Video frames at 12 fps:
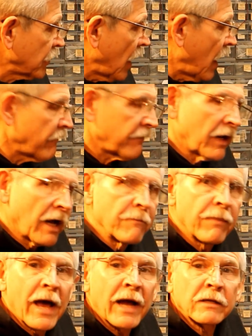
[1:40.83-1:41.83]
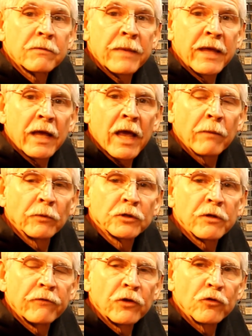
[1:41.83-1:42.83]
off, and I'm back to being able
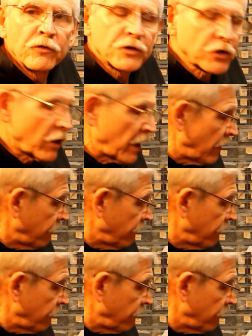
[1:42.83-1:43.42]
to view the screen.